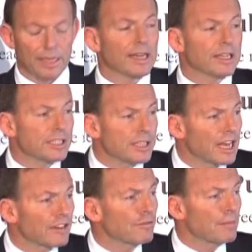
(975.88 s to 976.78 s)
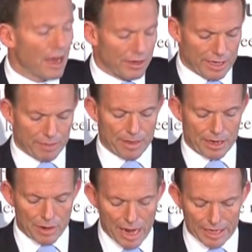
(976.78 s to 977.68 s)
Instead of mounting a
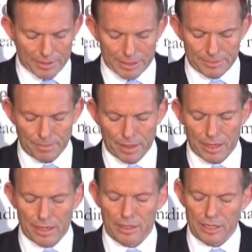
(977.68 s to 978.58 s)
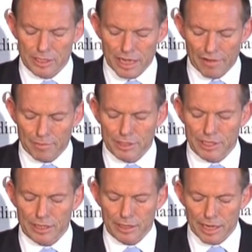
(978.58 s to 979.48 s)
better argument, this government's
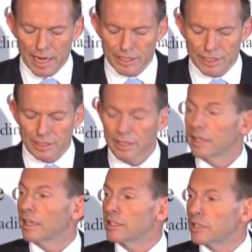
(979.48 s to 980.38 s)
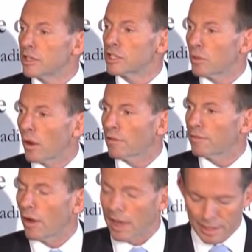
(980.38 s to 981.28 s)
inclination is to
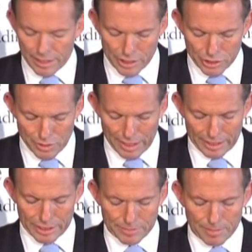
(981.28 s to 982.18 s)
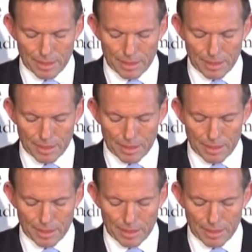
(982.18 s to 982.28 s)
disqualify its critics.